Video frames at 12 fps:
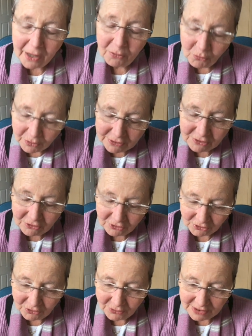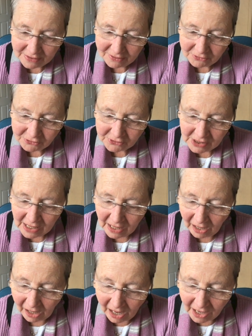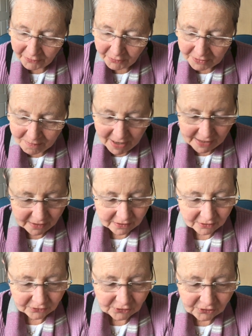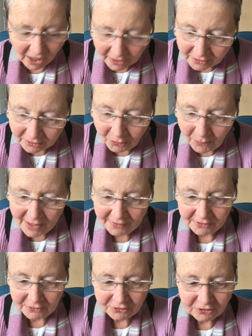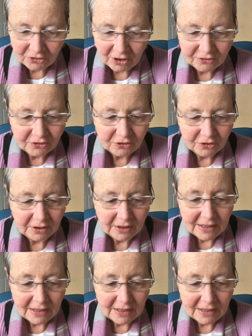I would do is I would make cycle awareness just